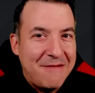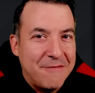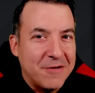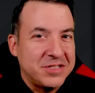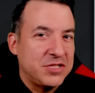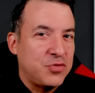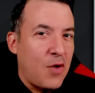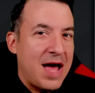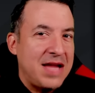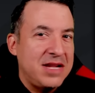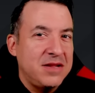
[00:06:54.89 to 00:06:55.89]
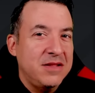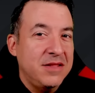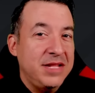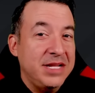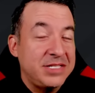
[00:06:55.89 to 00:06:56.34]
versus why
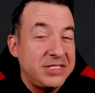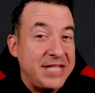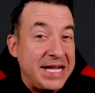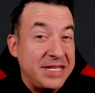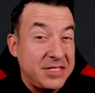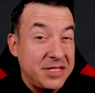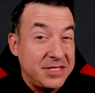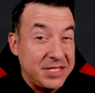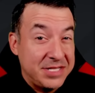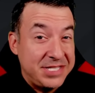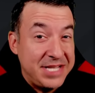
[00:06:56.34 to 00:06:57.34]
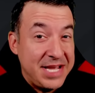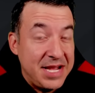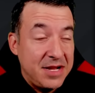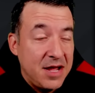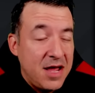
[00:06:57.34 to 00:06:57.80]
did these states secede.